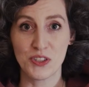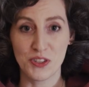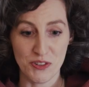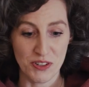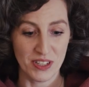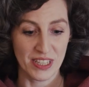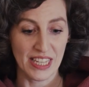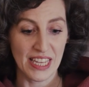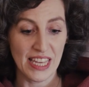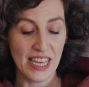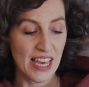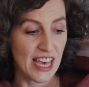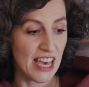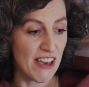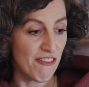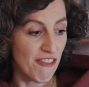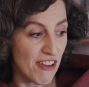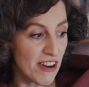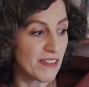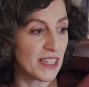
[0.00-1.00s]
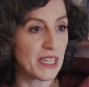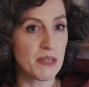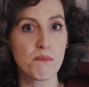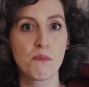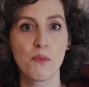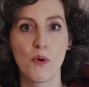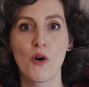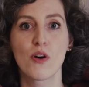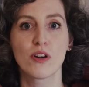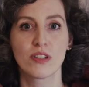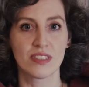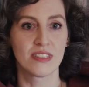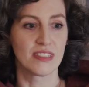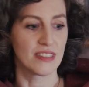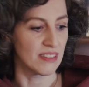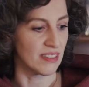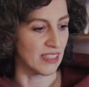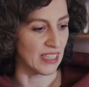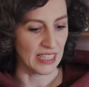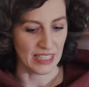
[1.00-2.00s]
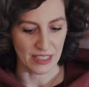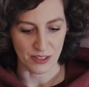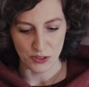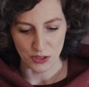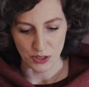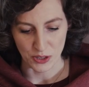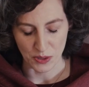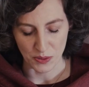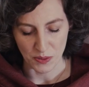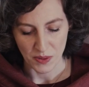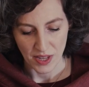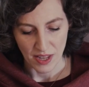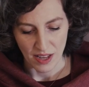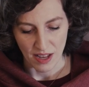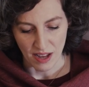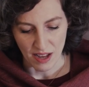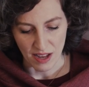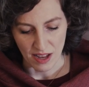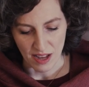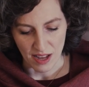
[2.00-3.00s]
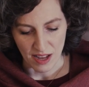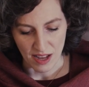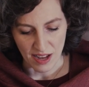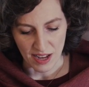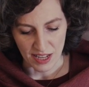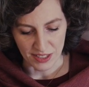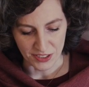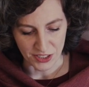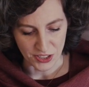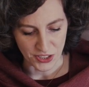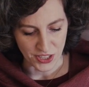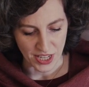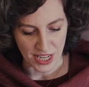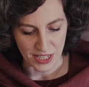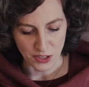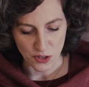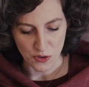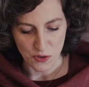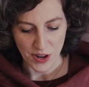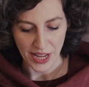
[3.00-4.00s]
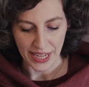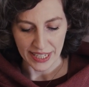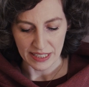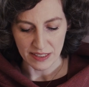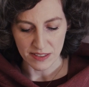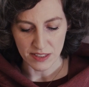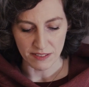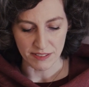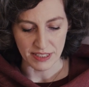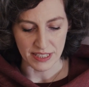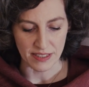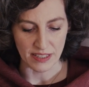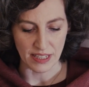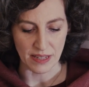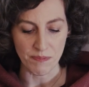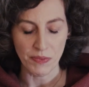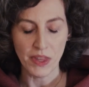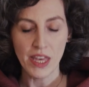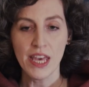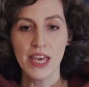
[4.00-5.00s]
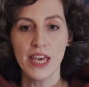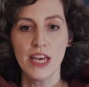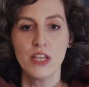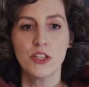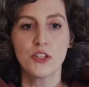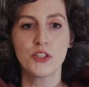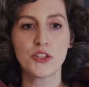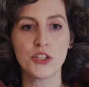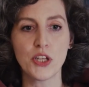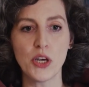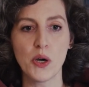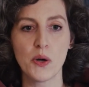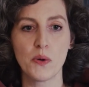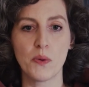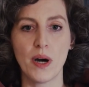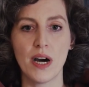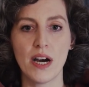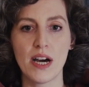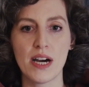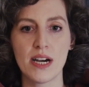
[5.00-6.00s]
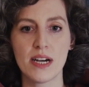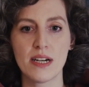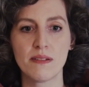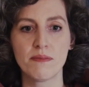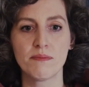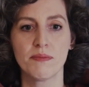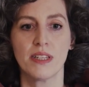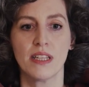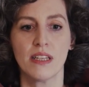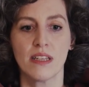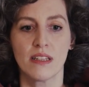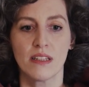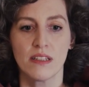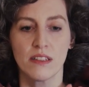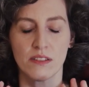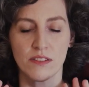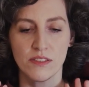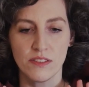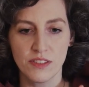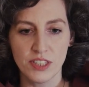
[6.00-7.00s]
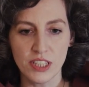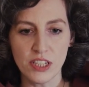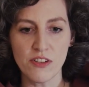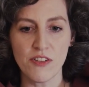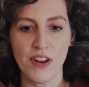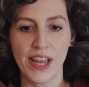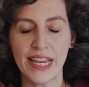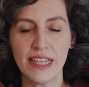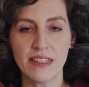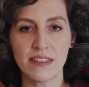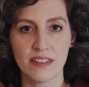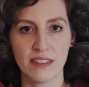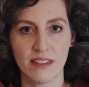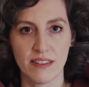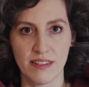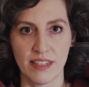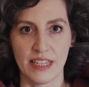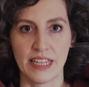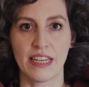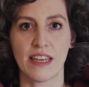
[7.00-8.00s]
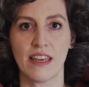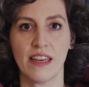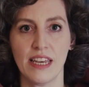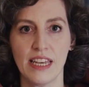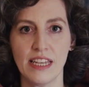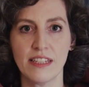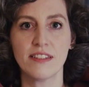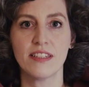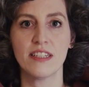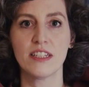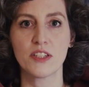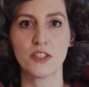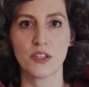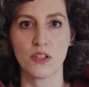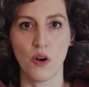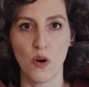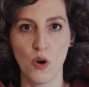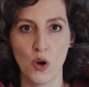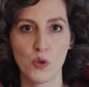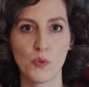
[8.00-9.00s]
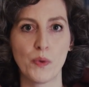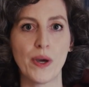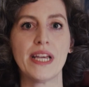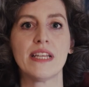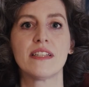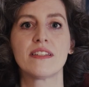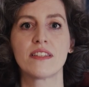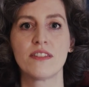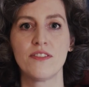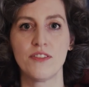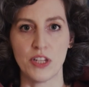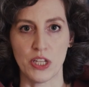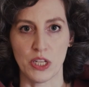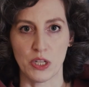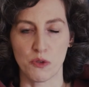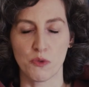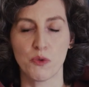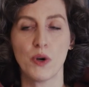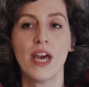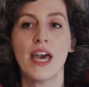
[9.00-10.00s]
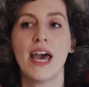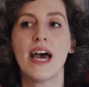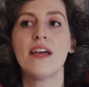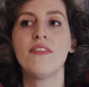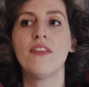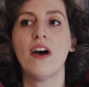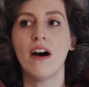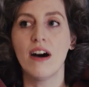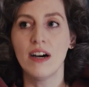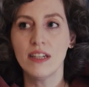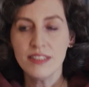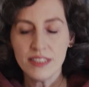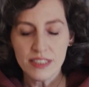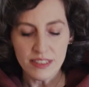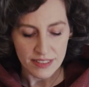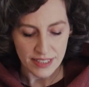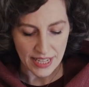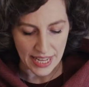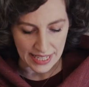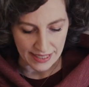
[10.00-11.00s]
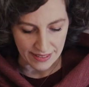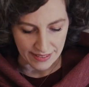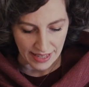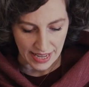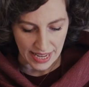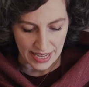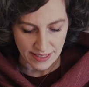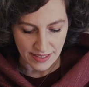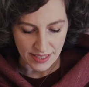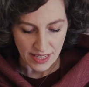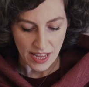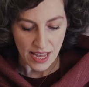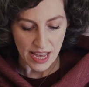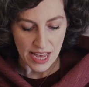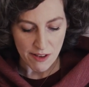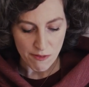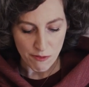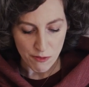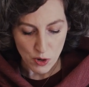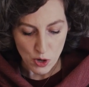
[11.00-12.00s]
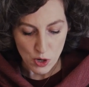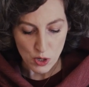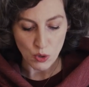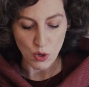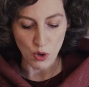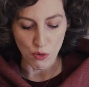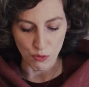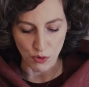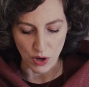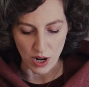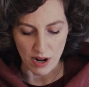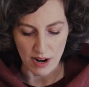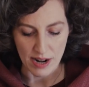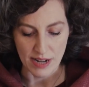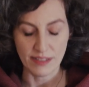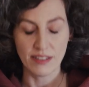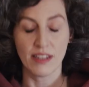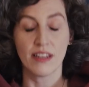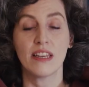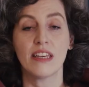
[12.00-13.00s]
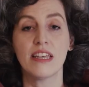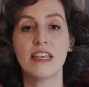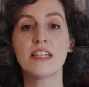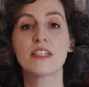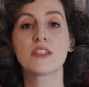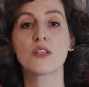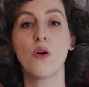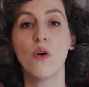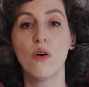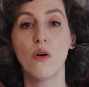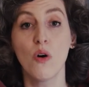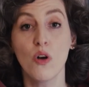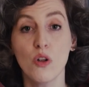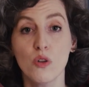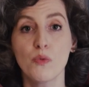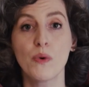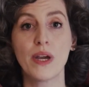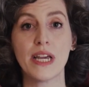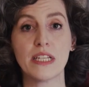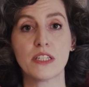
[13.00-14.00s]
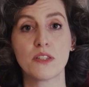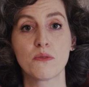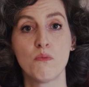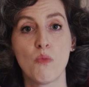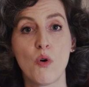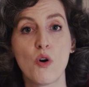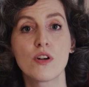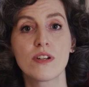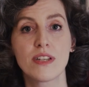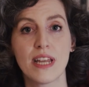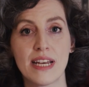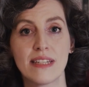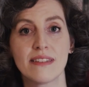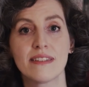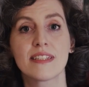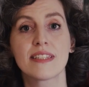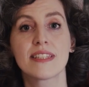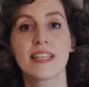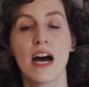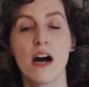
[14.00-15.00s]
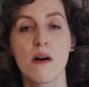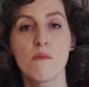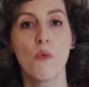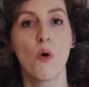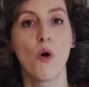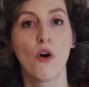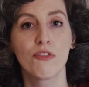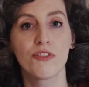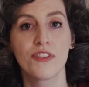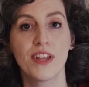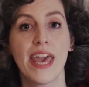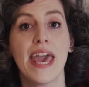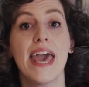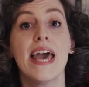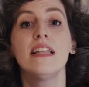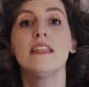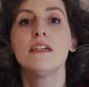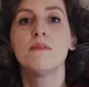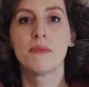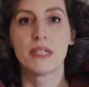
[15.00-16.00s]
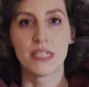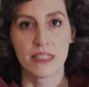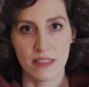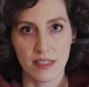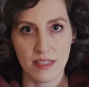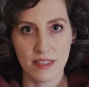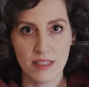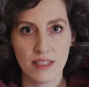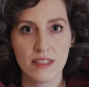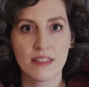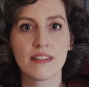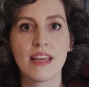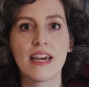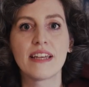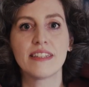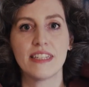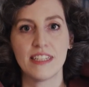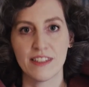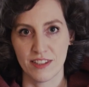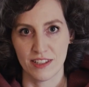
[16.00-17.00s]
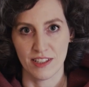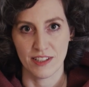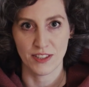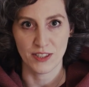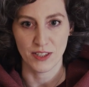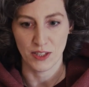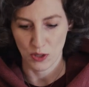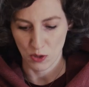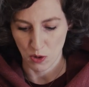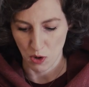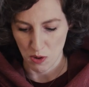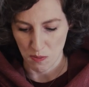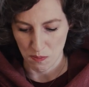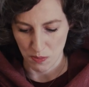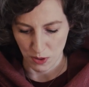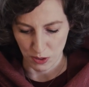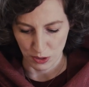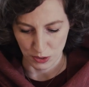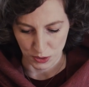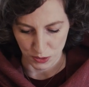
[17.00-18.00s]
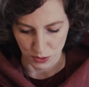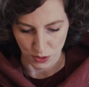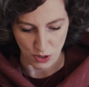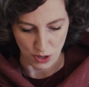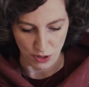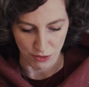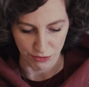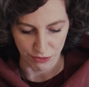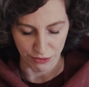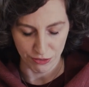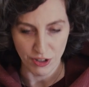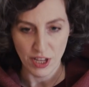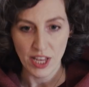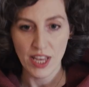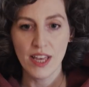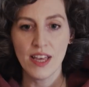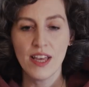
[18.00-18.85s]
is really a very important thing to understand creativity. So the created thing, it is always new. And other than that, a work of art is always more than the sum of the elements that it is composed of.